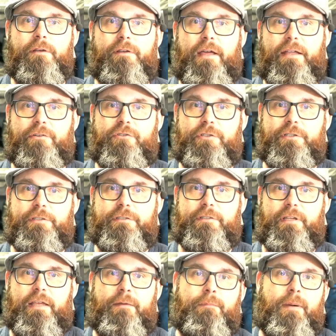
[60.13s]
not just
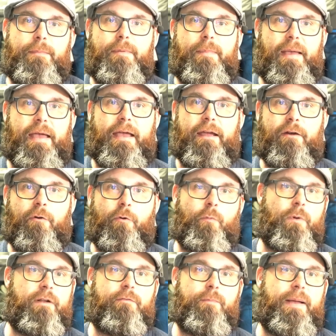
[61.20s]
a mummy bag or
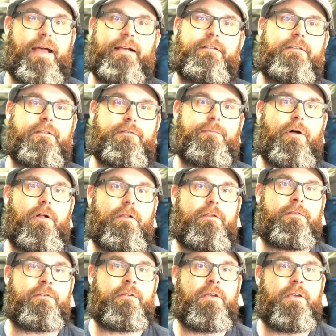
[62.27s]
whatever packs the
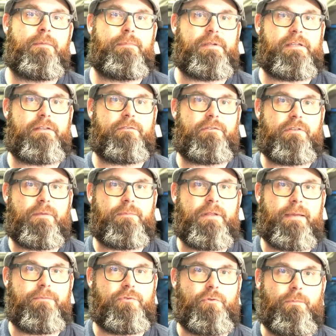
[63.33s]
smallest, because
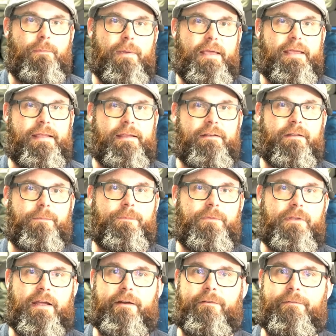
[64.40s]
sometimes you may end up
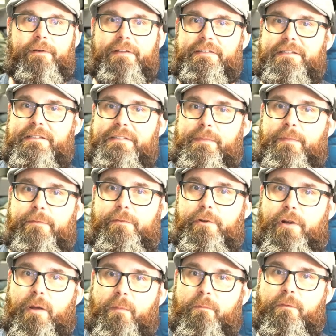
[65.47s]
sacrificing some of your
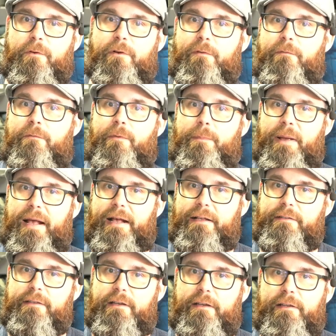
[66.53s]
comfort for pack
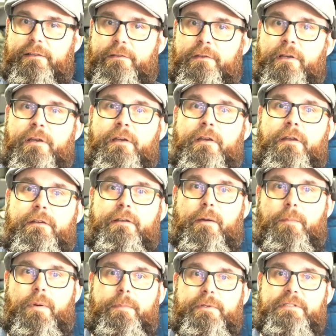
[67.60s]
size. Now,
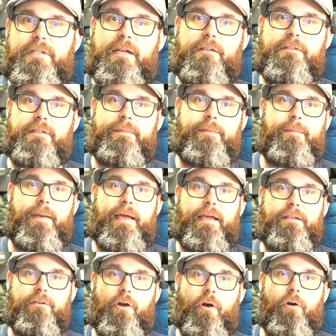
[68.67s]
mummy style sleeping
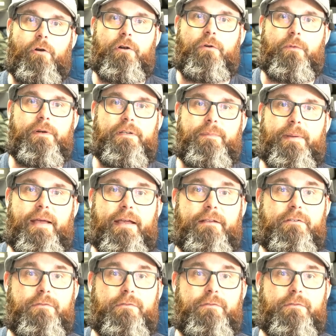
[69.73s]
bags are going to pack